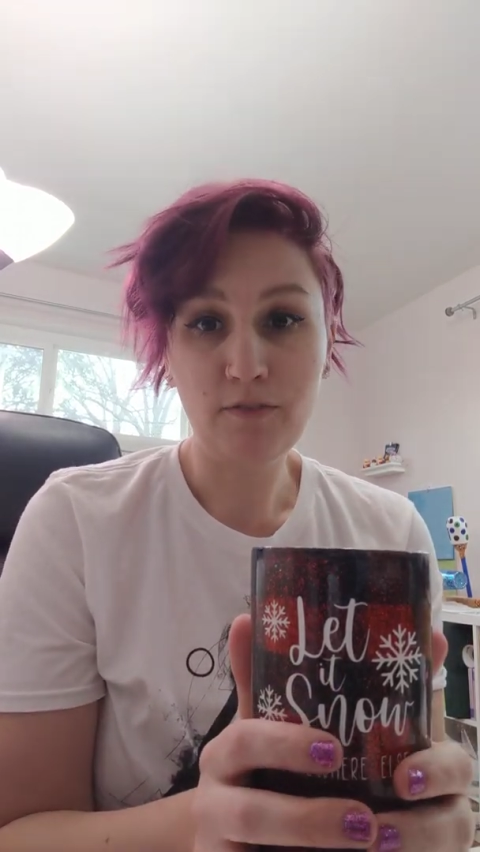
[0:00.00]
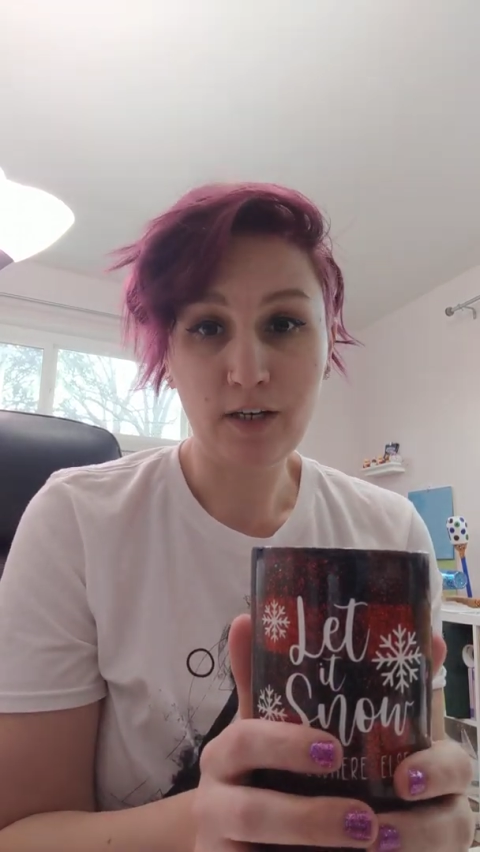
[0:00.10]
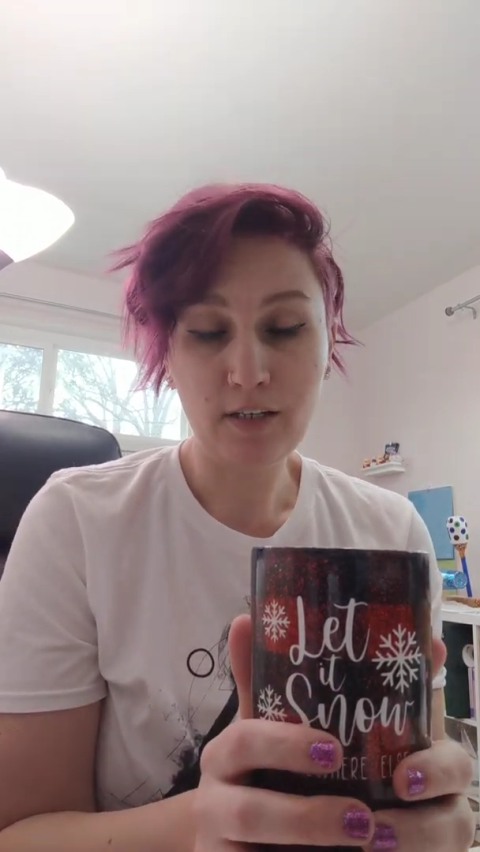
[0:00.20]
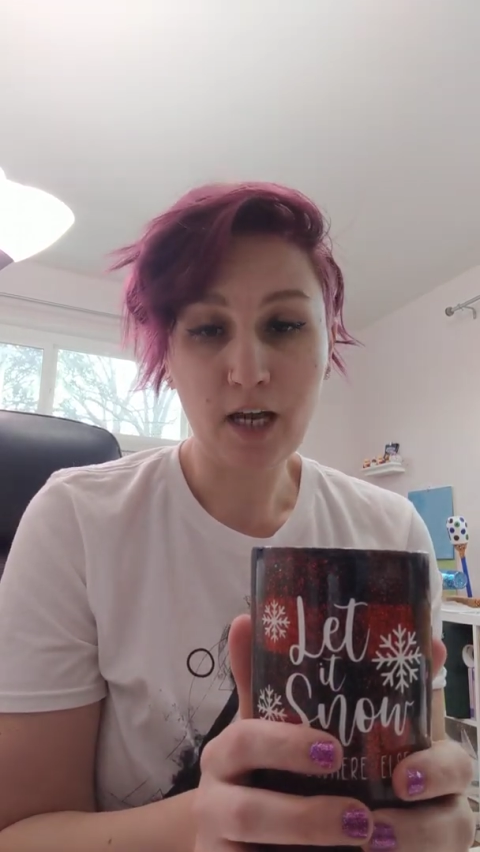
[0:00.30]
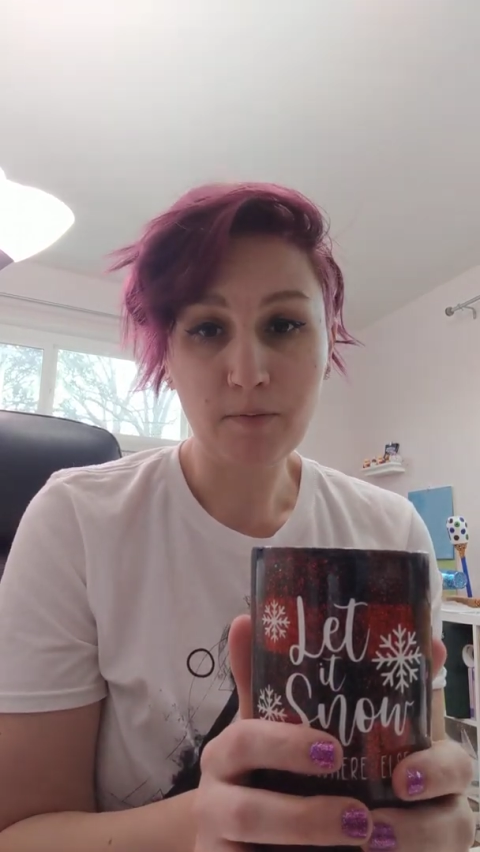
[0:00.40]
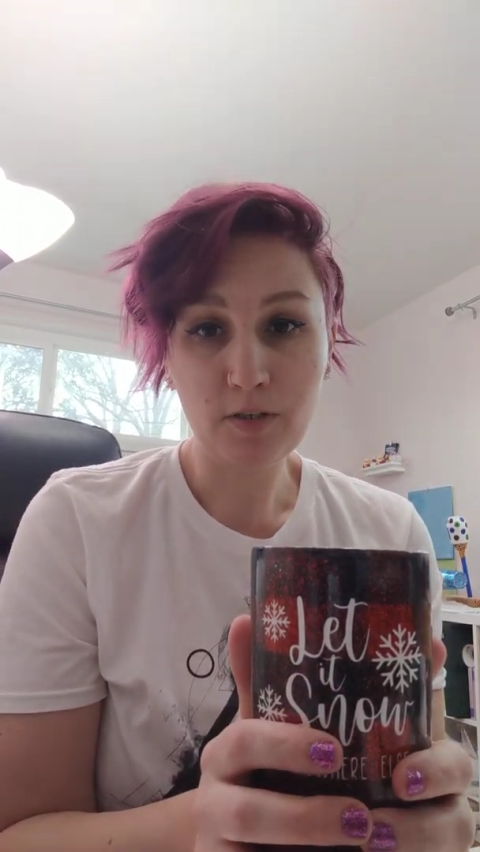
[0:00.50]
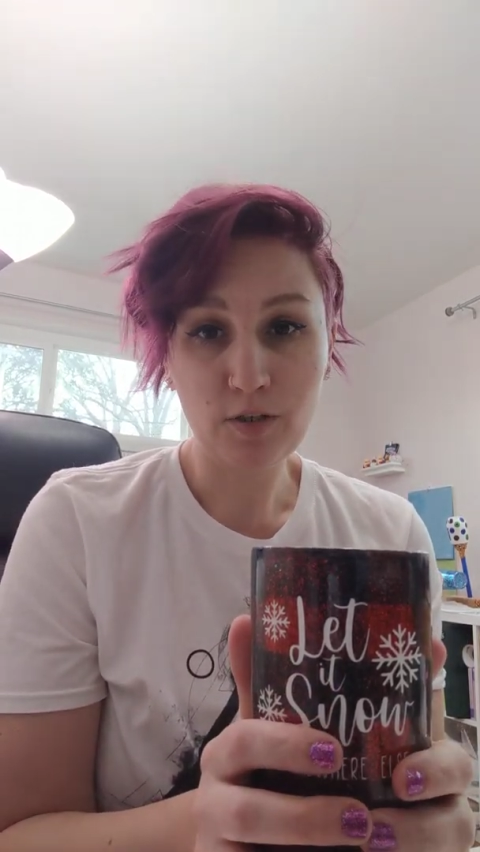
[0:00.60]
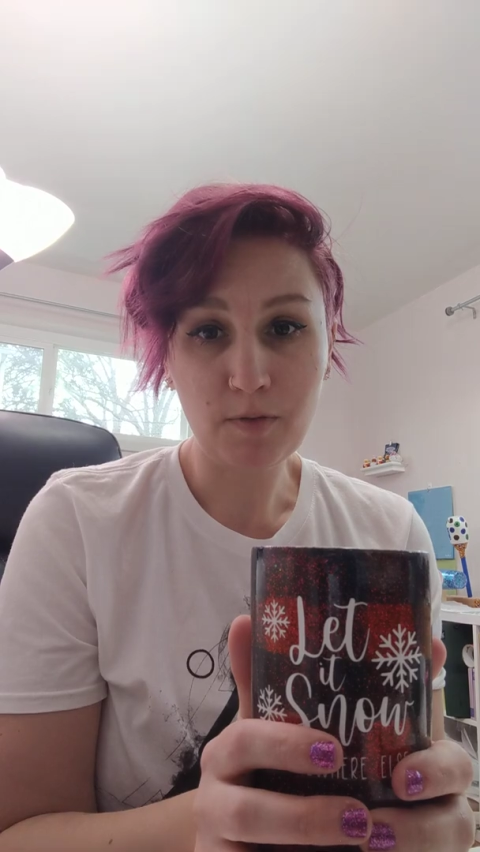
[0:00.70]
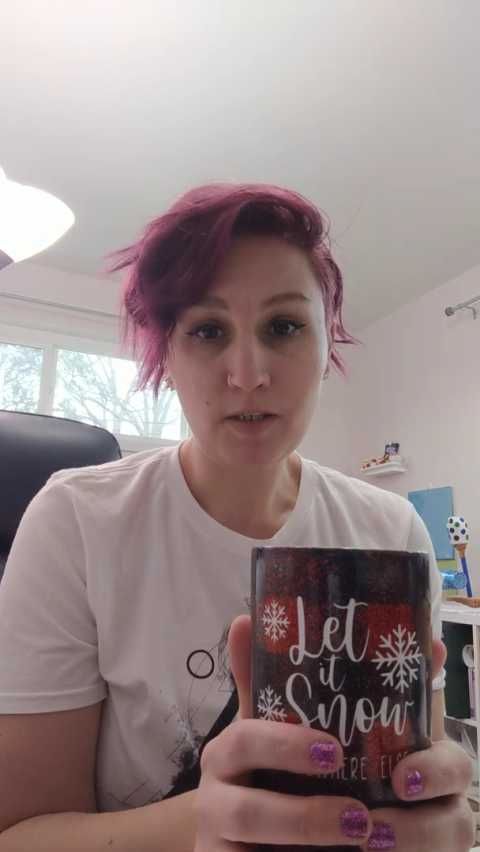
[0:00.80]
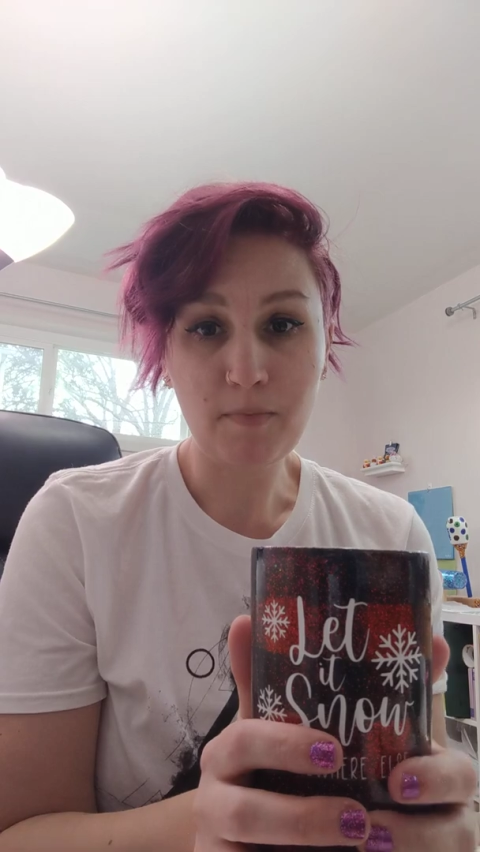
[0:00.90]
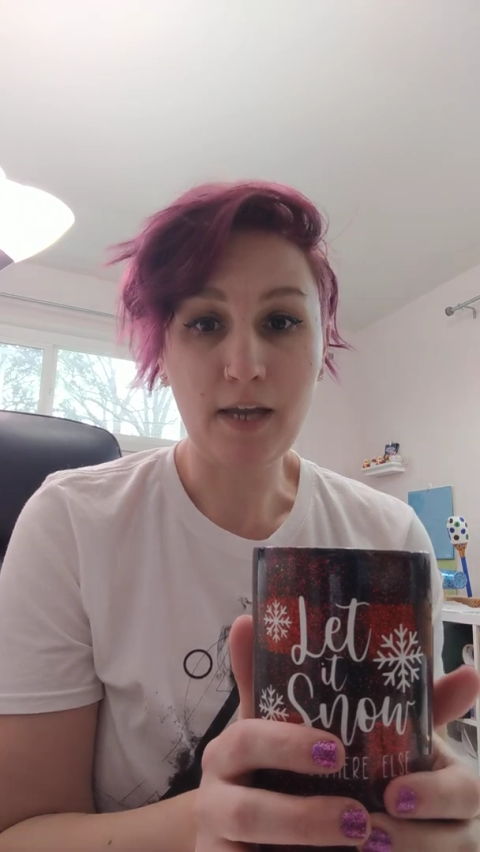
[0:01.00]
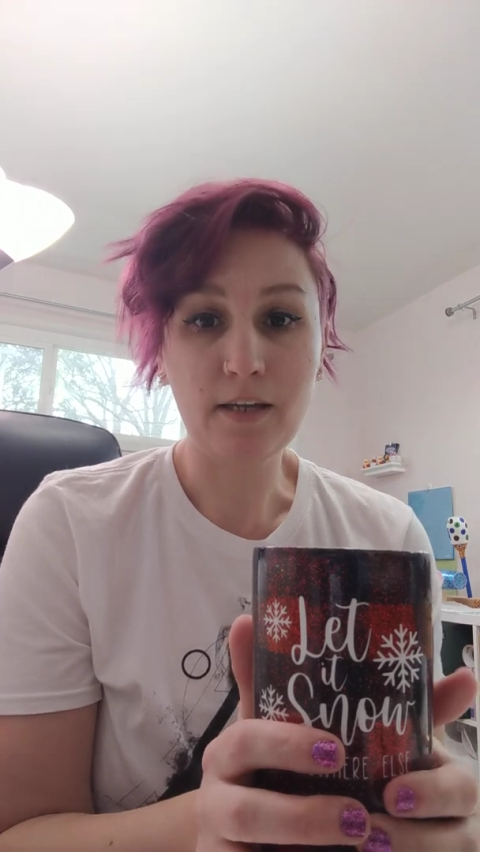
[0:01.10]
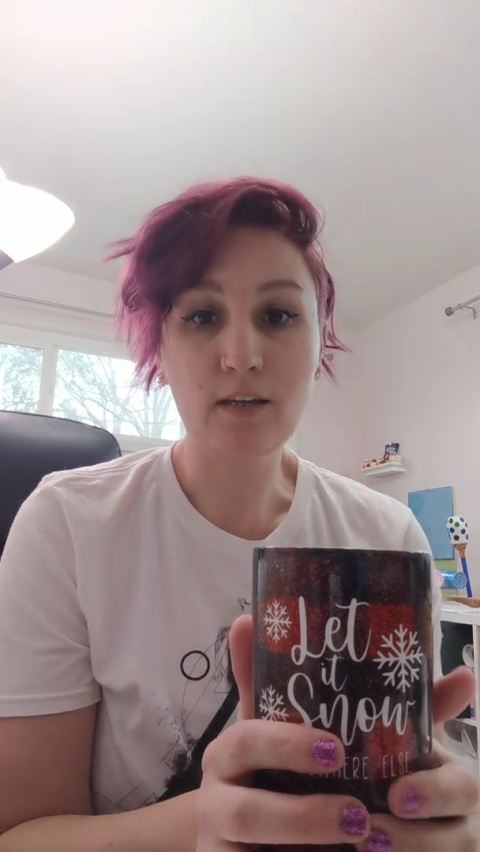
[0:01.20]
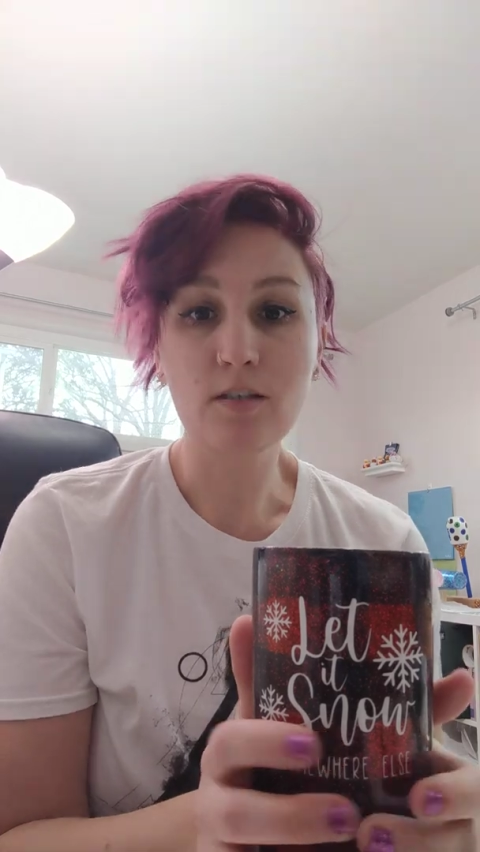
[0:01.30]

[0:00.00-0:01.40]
very time consuming to make.